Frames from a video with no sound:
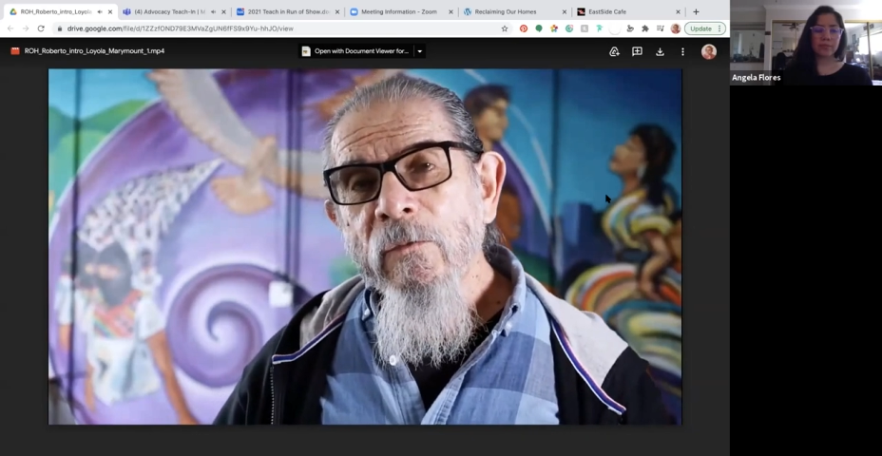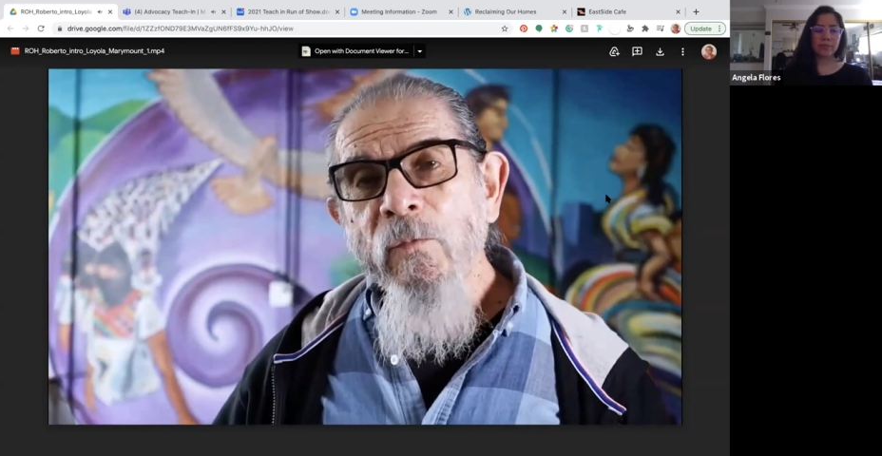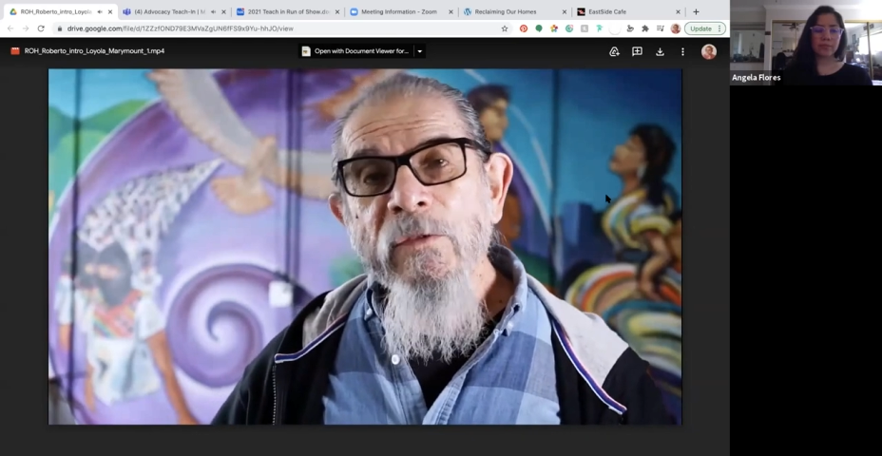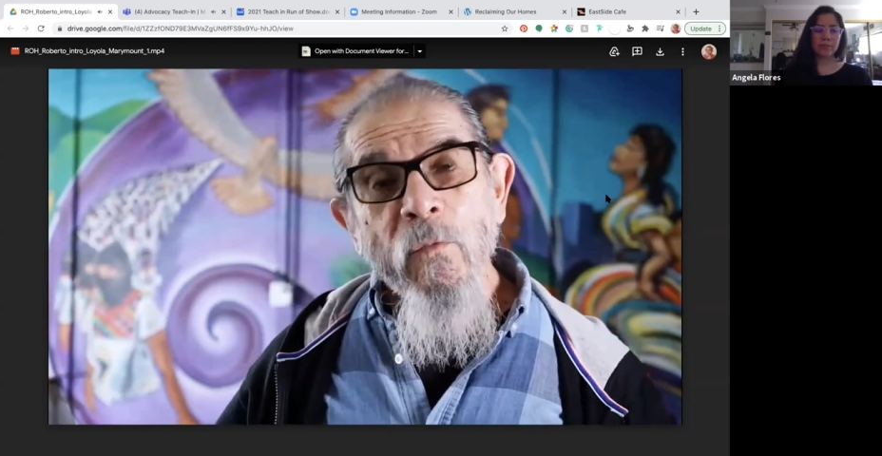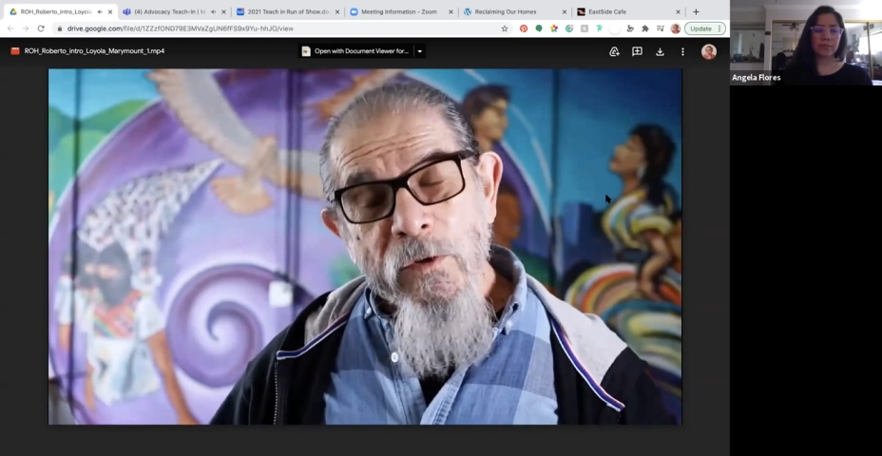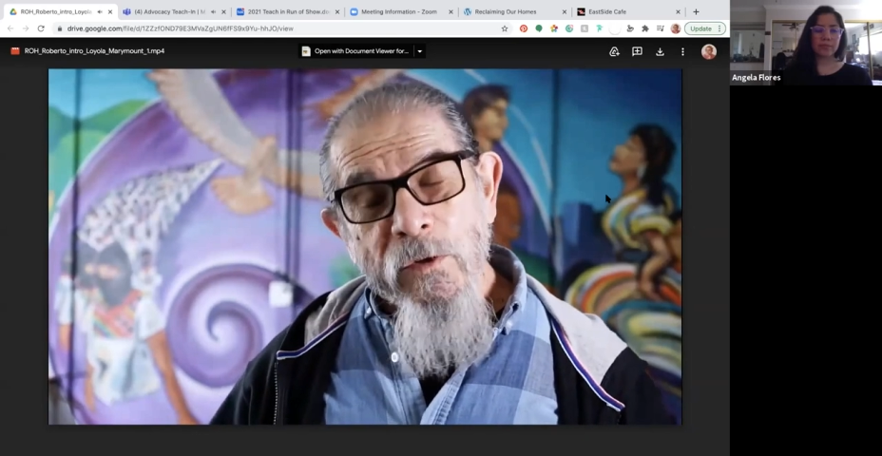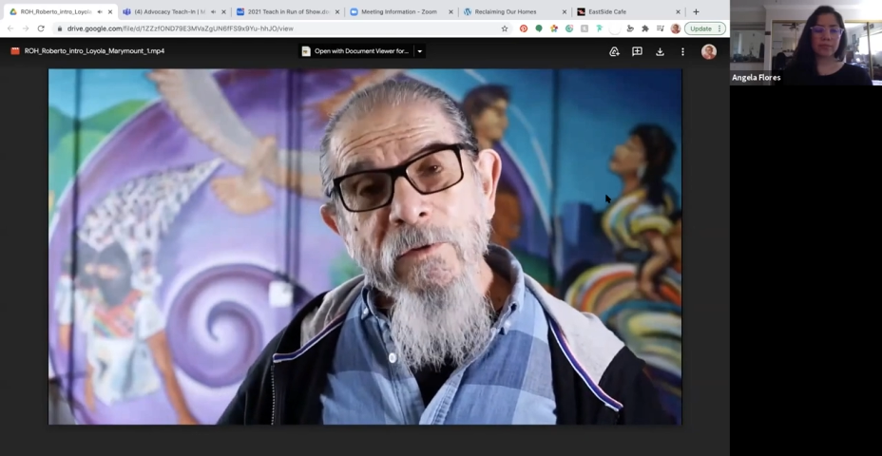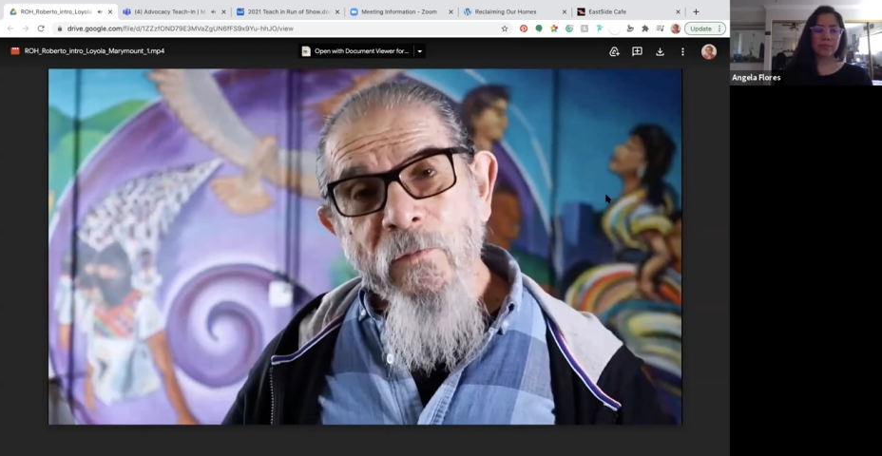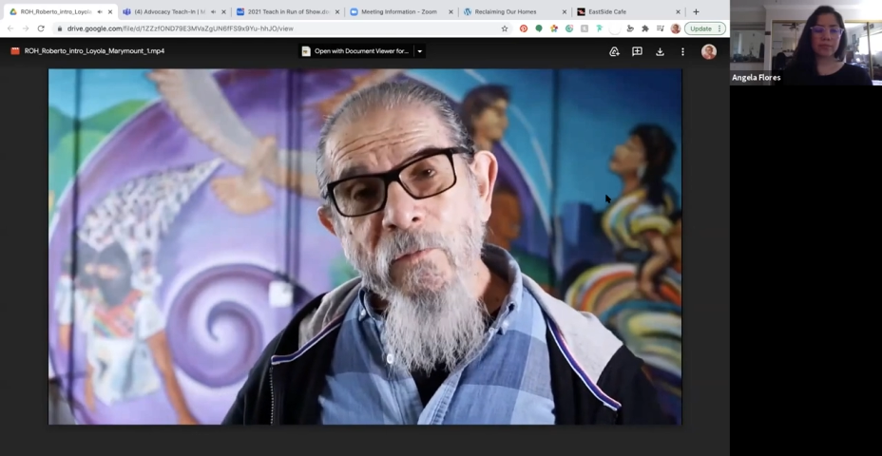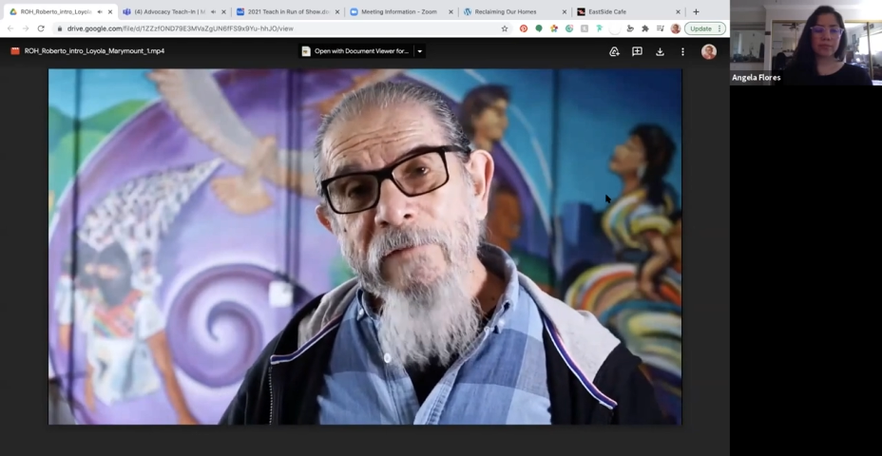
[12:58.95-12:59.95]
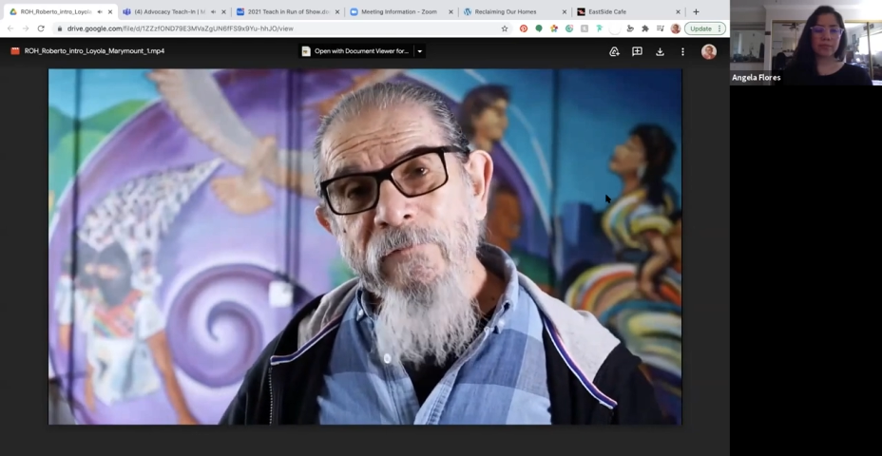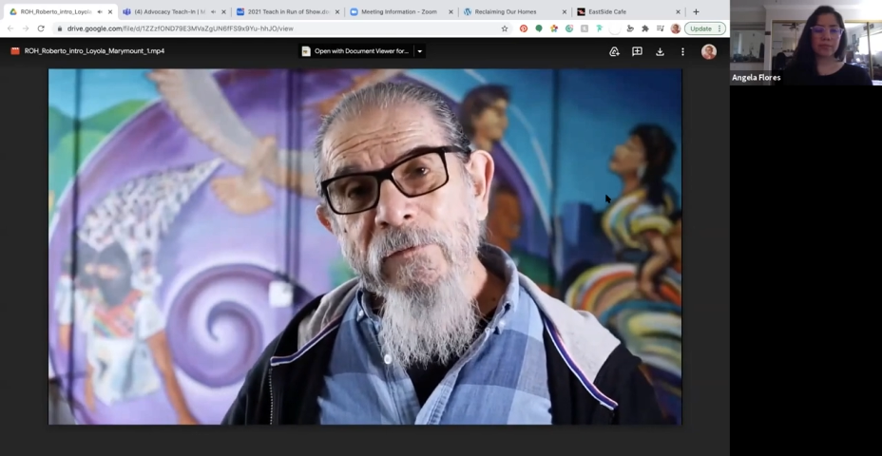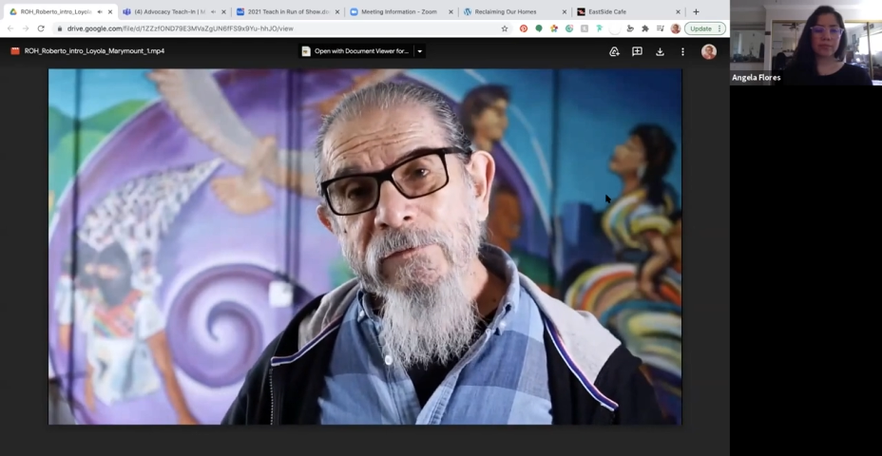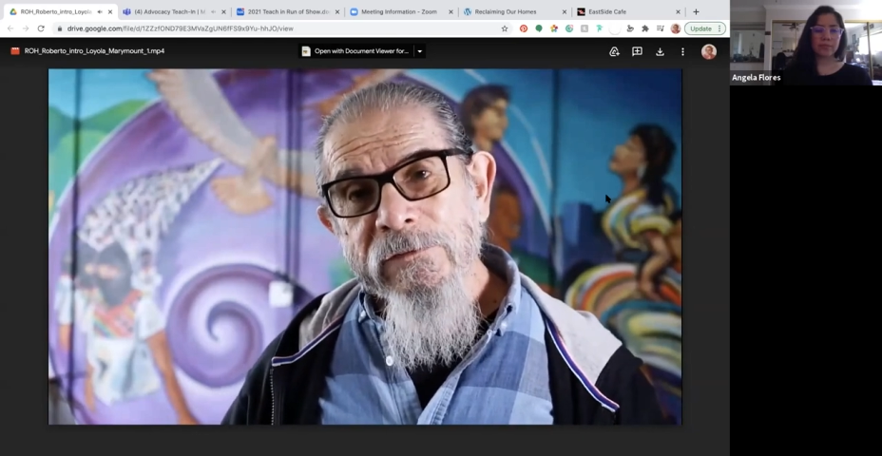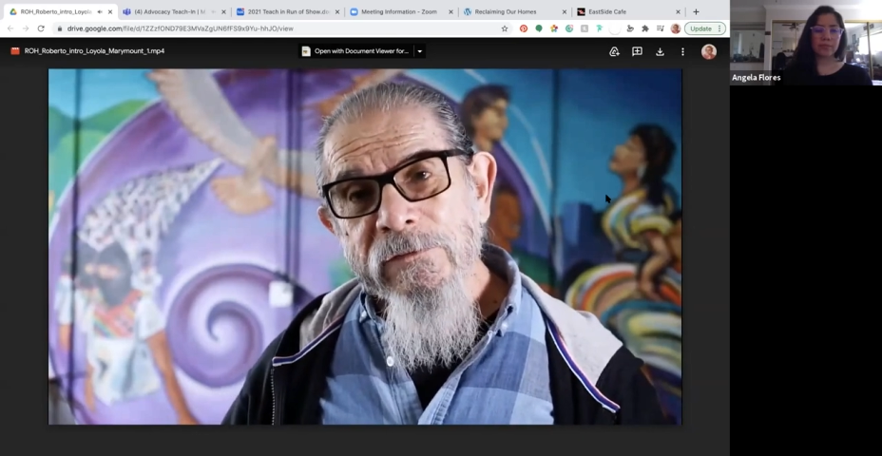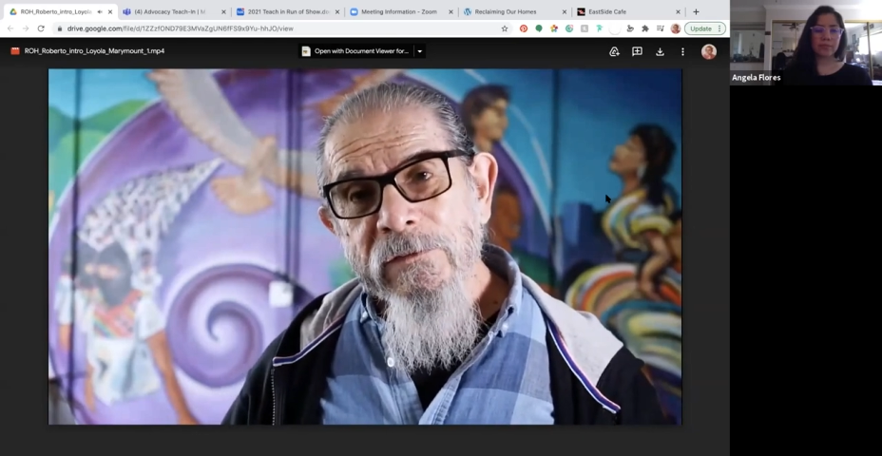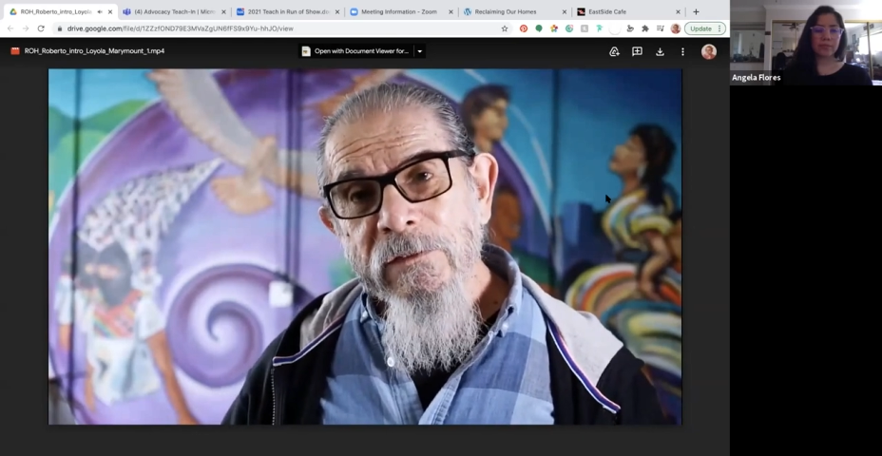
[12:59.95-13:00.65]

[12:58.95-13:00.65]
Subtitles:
with wooden rifles,